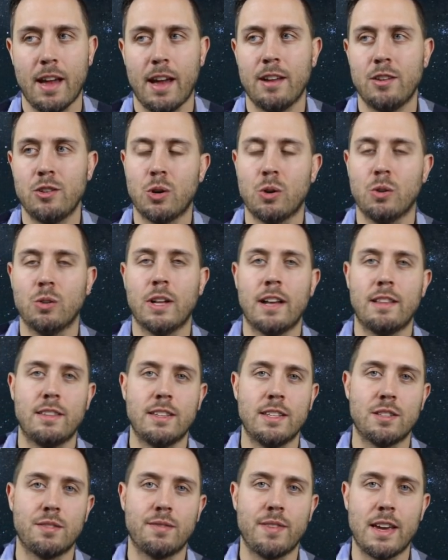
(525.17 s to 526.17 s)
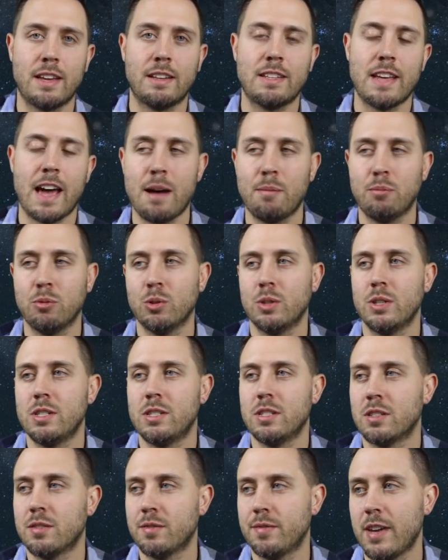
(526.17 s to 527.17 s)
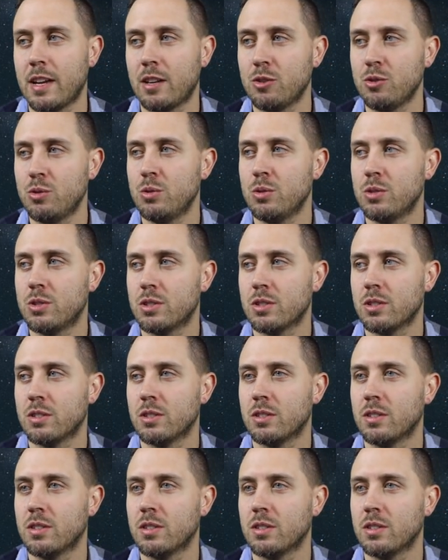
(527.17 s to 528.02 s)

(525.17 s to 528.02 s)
And don't let these fake tabloids, this fake news